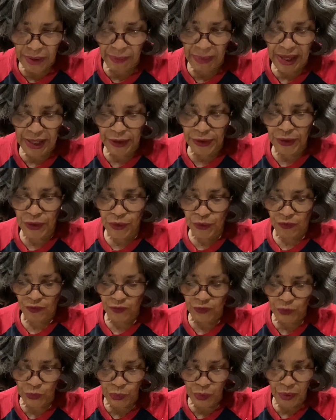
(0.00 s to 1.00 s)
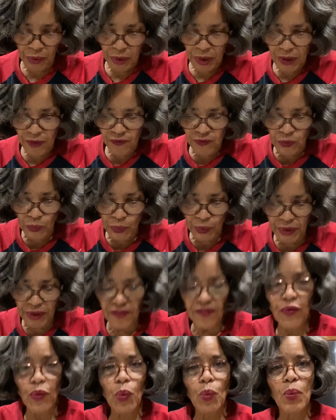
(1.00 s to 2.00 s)
had to go to Florida
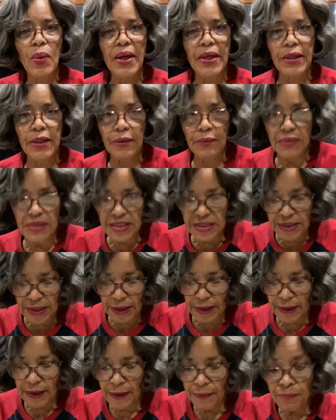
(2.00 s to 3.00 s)
for a wedding recently.